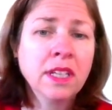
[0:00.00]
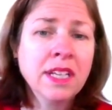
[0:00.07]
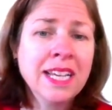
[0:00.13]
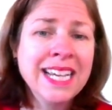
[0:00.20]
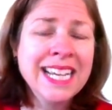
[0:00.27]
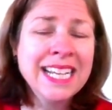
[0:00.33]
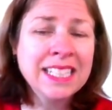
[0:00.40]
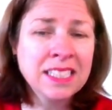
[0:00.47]

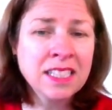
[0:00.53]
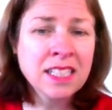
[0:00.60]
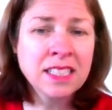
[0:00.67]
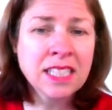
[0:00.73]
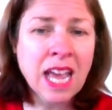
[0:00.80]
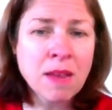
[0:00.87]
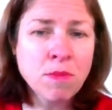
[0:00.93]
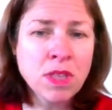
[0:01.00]
It's the
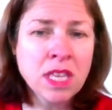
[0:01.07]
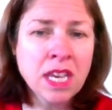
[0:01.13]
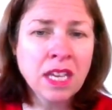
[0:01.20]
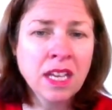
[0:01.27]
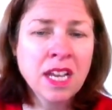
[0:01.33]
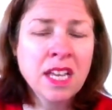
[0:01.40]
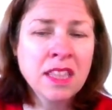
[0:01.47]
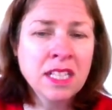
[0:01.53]
same thing.
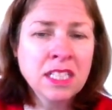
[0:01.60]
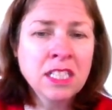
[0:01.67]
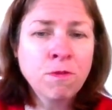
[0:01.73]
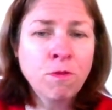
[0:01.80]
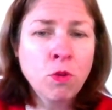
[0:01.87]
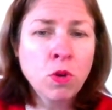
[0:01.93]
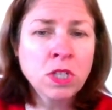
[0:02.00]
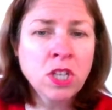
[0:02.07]
This is
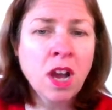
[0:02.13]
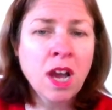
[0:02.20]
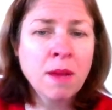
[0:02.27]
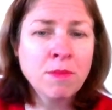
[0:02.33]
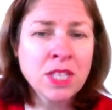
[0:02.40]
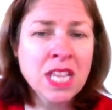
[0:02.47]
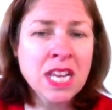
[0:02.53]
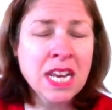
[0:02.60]
4
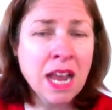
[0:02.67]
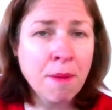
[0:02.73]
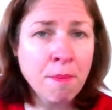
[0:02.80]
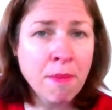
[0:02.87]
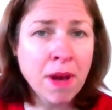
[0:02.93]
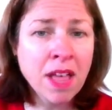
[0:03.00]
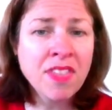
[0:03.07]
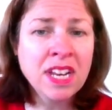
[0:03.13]
times the
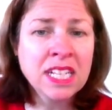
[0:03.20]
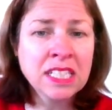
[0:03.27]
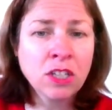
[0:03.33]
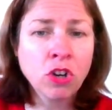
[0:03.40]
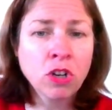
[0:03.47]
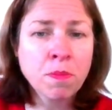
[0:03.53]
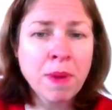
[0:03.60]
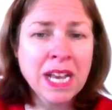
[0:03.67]
number that is
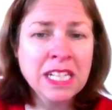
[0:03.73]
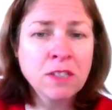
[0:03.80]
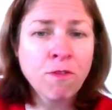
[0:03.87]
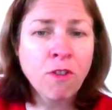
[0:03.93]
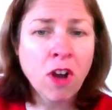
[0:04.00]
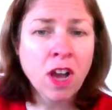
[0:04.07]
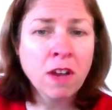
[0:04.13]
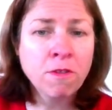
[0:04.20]
log base
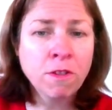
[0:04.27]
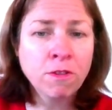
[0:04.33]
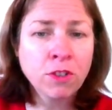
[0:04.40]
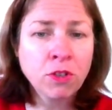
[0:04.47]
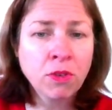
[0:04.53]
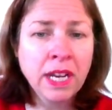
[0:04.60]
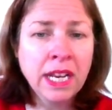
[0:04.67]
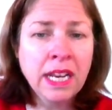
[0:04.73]
5 of
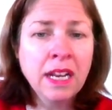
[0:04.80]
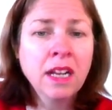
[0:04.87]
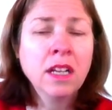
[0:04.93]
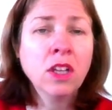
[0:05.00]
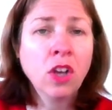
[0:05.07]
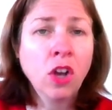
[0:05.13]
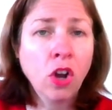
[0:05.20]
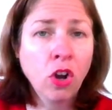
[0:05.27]
3
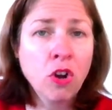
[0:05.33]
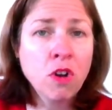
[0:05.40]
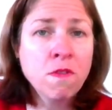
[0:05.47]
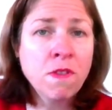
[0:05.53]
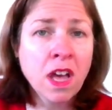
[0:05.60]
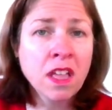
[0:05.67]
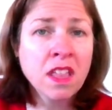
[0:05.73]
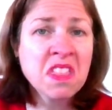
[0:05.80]

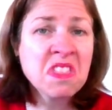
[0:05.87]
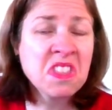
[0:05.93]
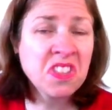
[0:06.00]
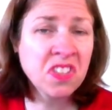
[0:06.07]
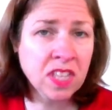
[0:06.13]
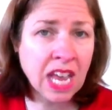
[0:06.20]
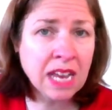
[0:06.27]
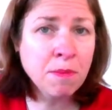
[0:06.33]
over the
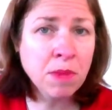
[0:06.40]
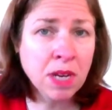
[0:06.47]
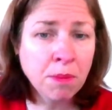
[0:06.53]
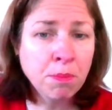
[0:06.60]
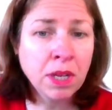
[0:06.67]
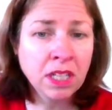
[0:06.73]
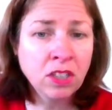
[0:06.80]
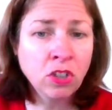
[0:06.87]
same
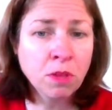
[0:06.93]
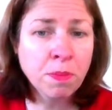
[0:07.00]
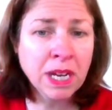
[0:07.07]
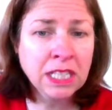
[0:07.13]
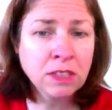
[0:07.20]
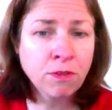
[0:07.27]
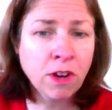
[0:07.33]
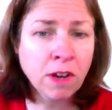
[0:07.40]
number, log
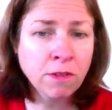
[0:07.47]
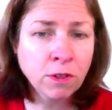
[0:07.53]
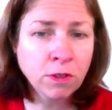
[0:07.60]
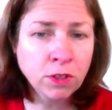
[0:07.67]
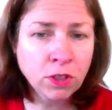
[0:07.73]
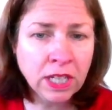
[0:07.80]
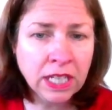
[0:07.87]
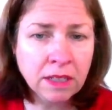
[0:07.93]
base 5 of
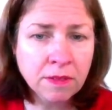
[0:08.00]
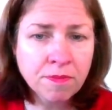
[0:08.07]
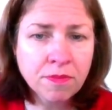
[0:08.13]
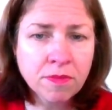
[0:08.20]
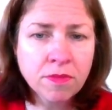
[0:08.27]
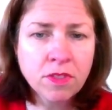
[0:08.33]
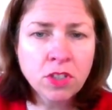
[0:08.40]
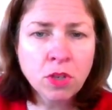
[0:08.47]
3.
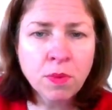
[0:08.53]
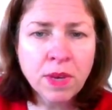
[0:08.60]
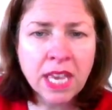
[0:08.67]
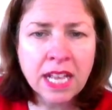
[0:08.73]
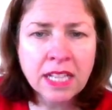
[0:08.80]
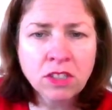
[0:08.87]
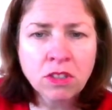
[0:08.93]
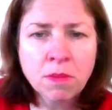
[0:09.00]
So we
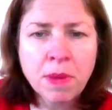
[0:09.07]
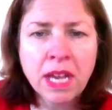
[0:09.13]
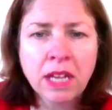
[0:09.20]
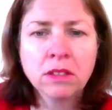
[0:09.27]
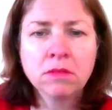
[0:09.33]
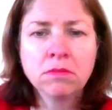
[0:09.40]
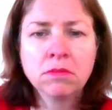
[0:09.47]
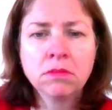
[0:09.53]
cancel them out
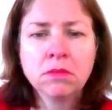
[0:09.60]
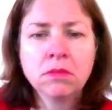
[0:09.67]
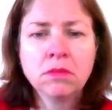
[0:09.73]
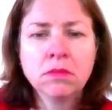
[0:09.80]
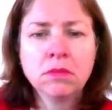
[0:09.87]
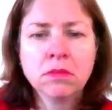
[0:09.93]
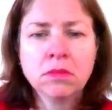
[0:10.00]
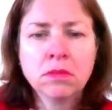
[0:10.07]

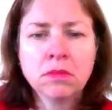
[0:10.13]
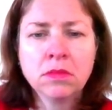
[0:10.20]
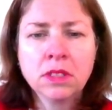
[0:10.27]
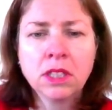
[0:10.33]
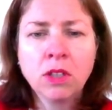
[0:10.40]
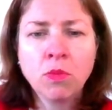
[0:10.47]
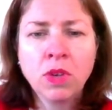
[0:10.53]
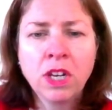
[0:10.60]

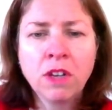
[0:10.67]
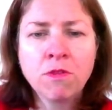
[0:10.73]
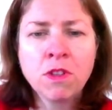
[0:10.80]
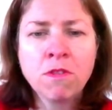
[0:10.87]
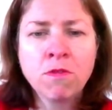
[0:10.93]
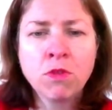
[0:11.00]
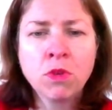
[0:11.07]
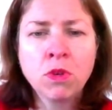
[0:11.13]
and we're left with
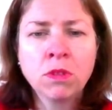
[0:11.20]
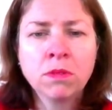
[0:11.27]
4.